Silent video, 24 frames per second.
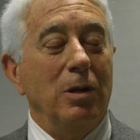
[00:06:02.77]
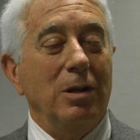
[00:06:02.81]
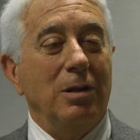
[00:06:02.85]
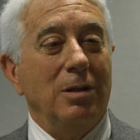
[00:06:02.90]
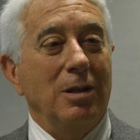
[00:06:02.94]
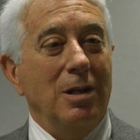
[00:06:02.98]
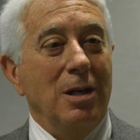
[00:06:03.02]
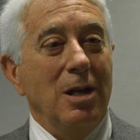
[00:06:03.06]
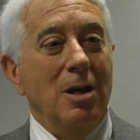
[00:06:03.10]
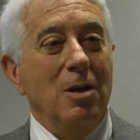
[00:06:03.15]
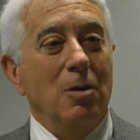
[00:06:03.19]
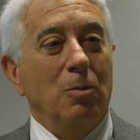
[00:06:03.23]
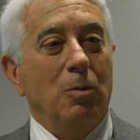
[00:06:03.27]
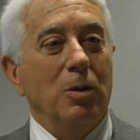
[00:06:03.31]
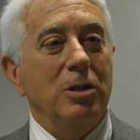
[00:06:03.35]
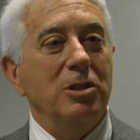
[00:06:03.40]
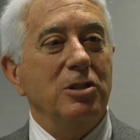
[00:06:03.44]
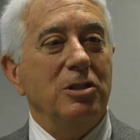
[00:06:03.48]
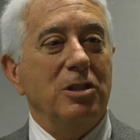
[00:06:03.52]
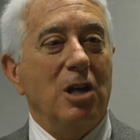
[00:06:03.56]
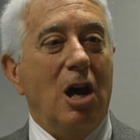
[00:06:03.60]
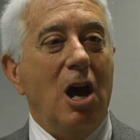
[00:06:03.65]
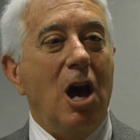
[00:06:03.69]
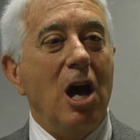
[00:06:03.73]
What
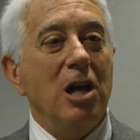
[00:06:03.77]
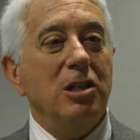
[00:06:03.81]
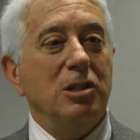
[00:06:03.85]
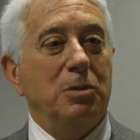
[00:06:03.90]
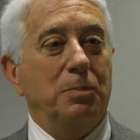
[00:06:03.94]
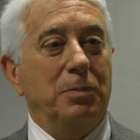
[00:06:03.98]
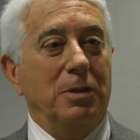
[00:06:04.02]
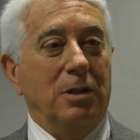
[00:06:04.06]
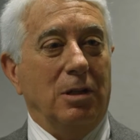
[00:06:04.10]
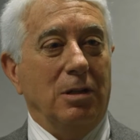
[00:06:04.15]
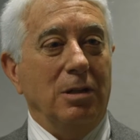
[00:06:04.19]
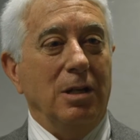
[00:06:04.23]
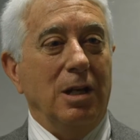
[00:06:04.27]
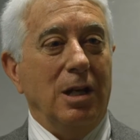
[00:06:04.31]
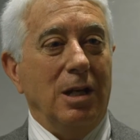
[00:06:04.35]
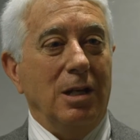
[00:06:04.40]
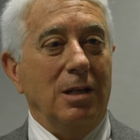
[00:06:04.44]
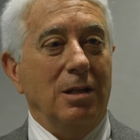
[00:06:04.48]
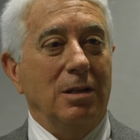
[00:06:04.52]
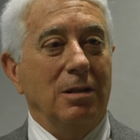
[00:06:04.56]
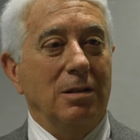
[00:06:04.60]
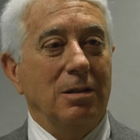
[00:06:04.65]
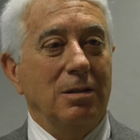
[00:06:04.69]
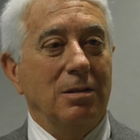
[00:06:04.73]
does the hospital need?